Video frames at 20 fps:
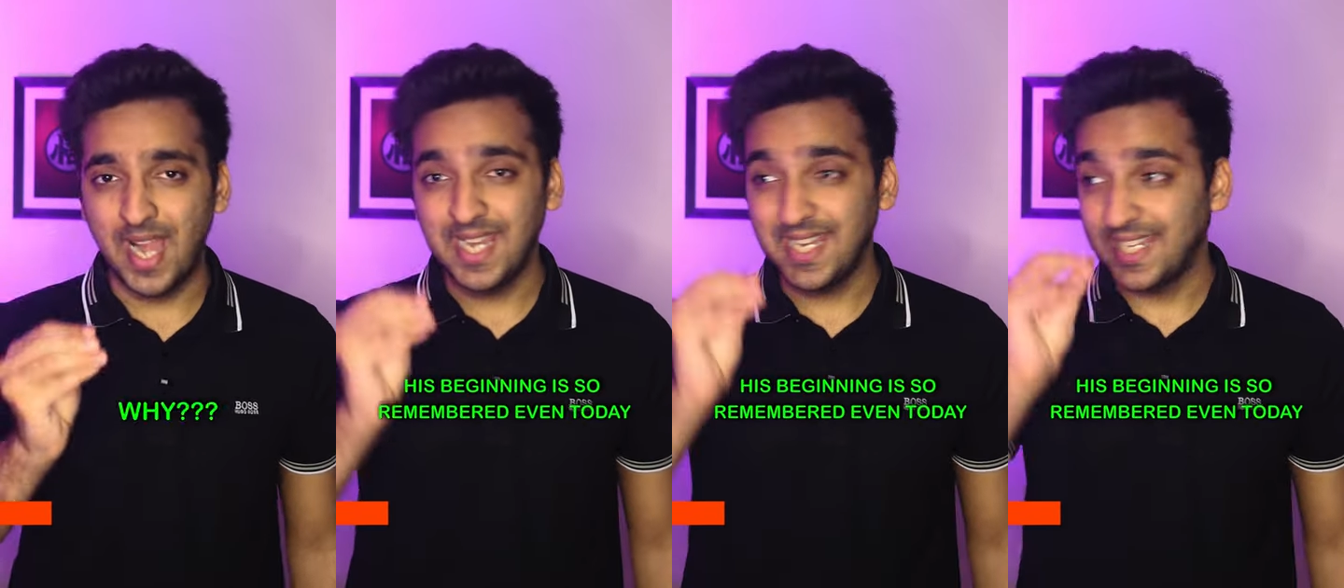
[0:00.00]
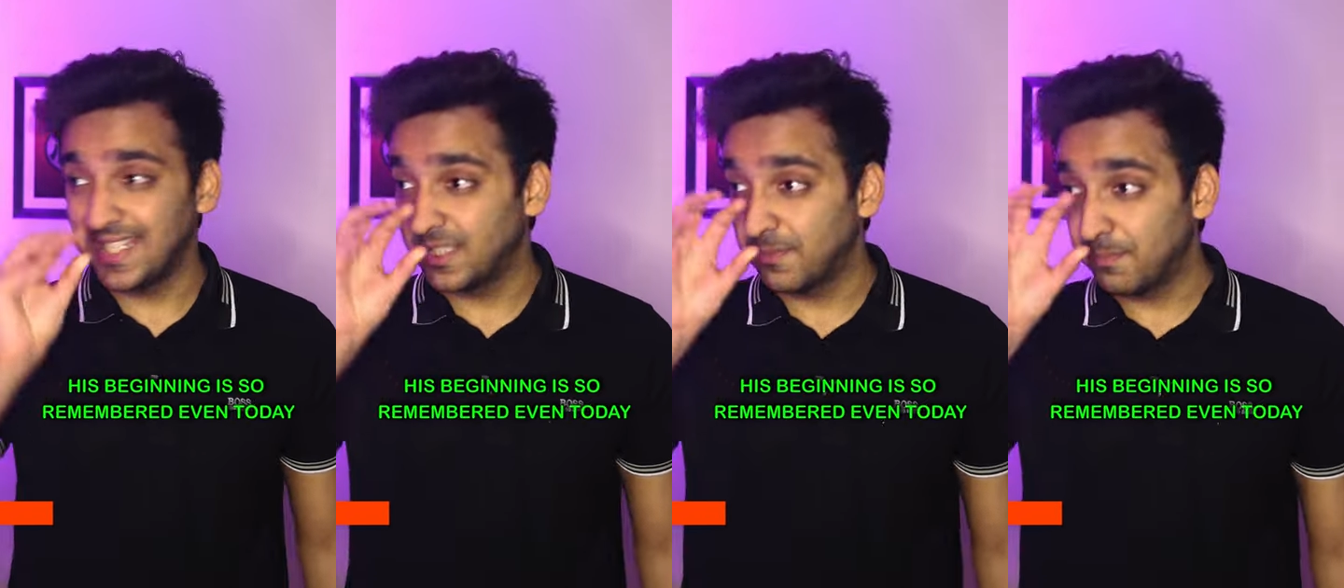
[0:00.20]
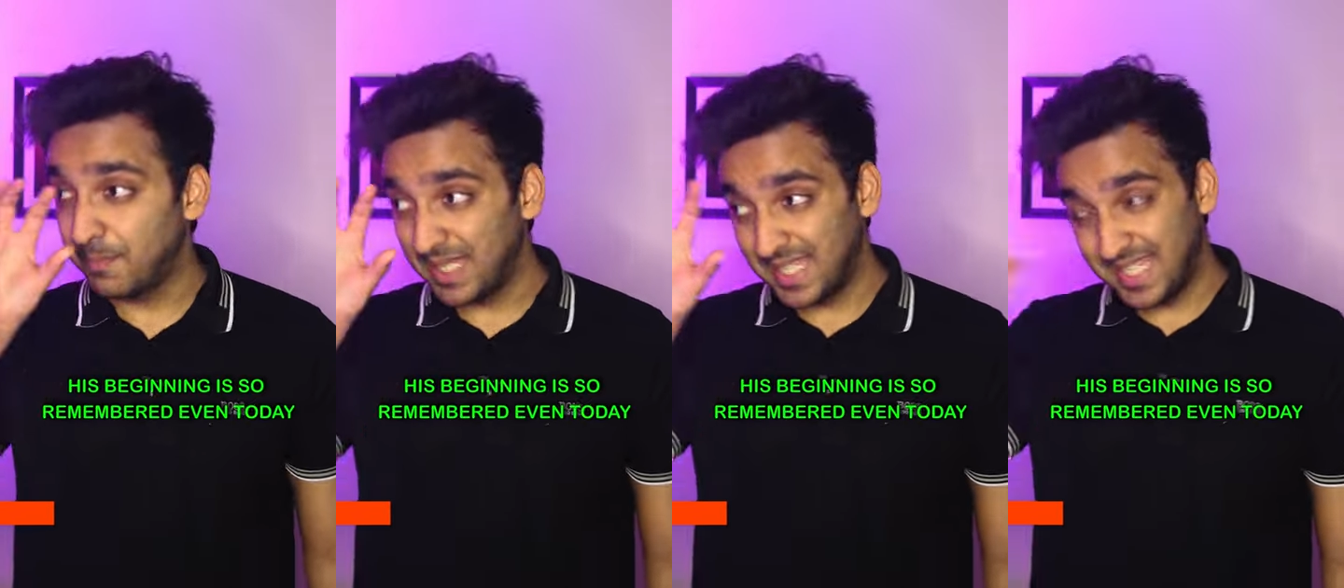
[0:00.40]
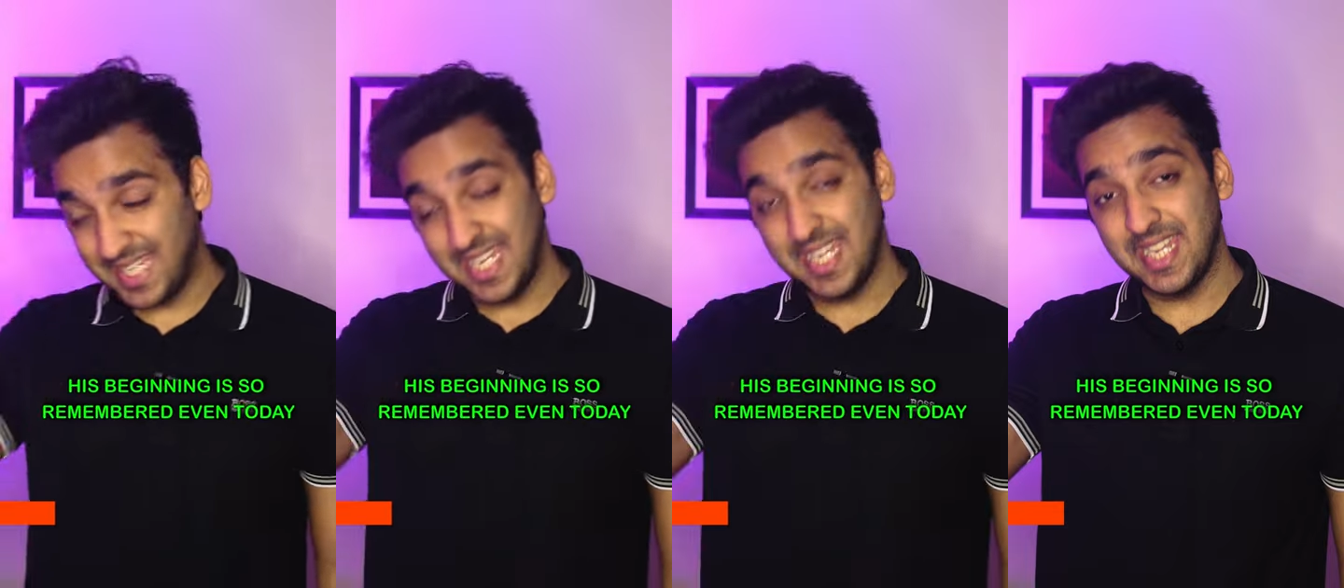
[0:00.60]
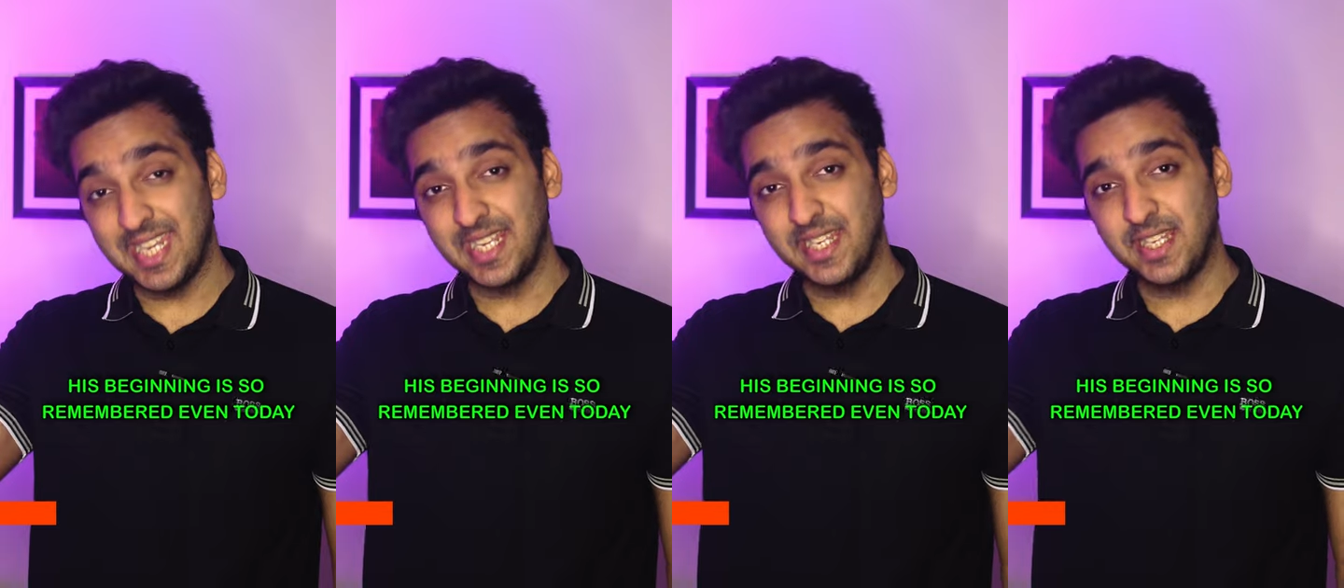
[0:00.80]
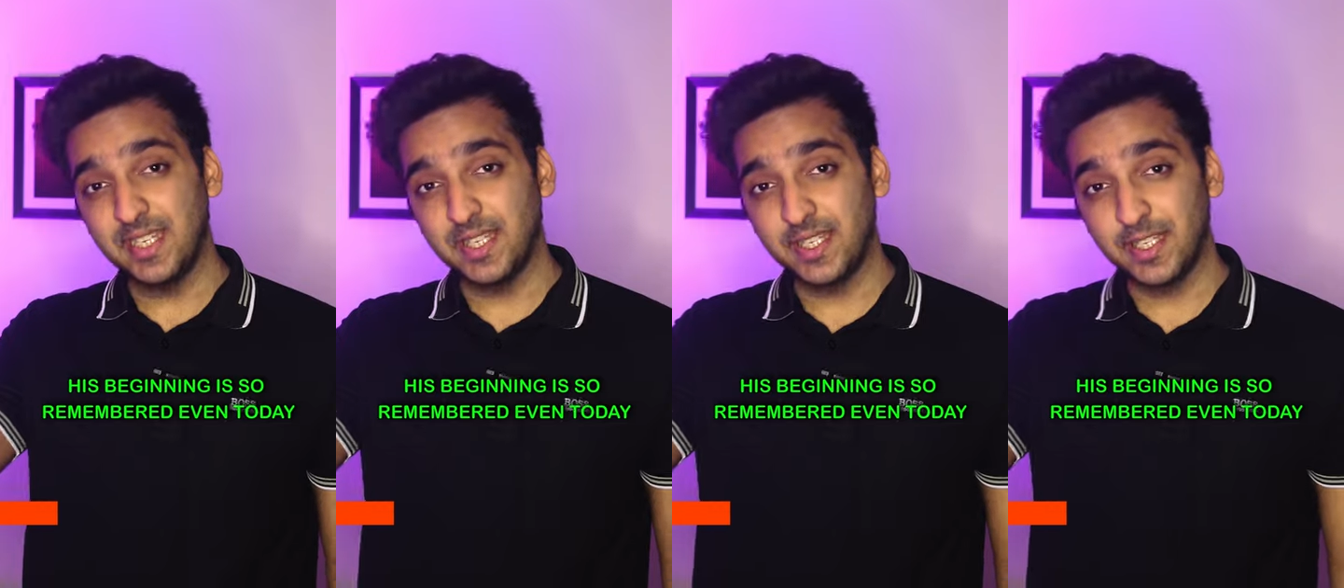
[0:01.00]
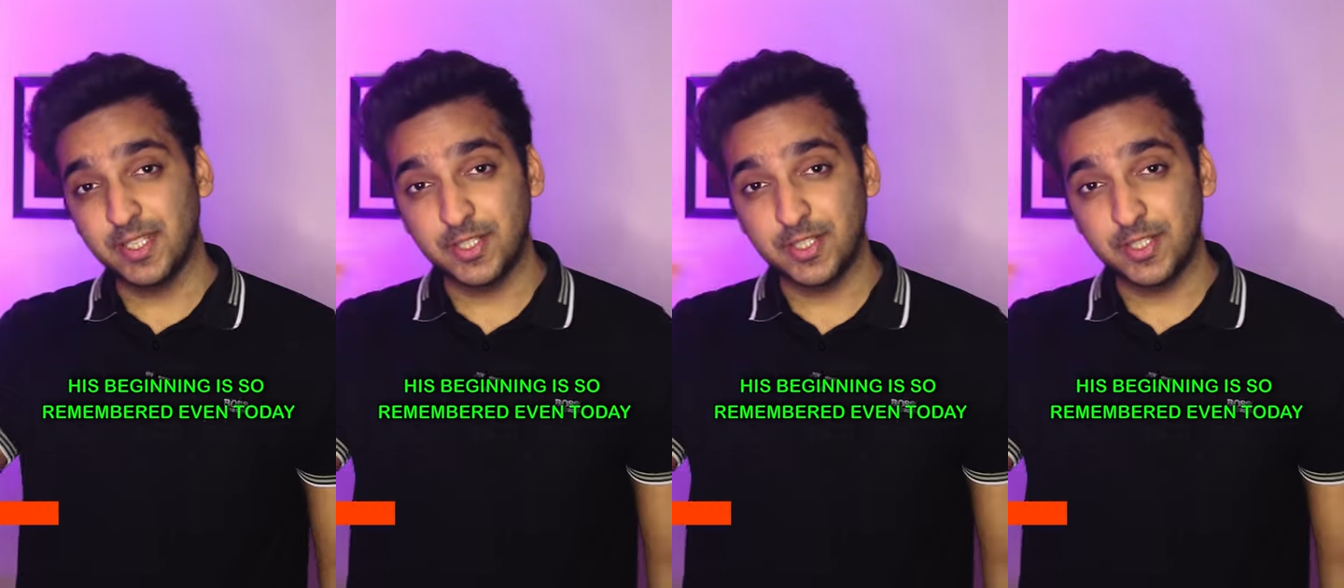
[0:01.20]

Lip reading: his beginning